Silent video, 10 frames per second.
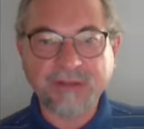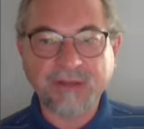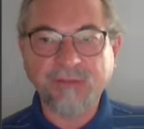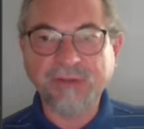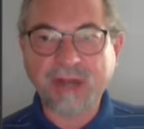
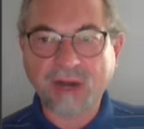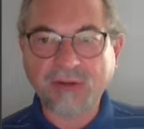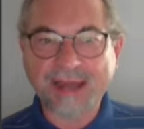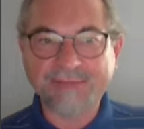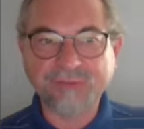that we now
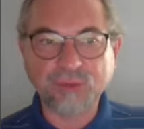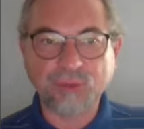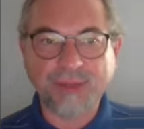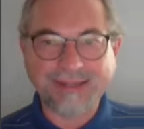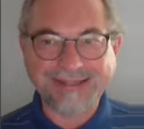have
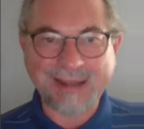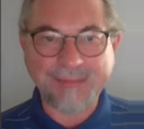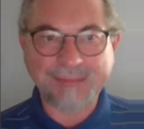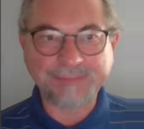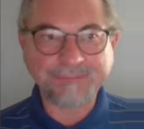to examine.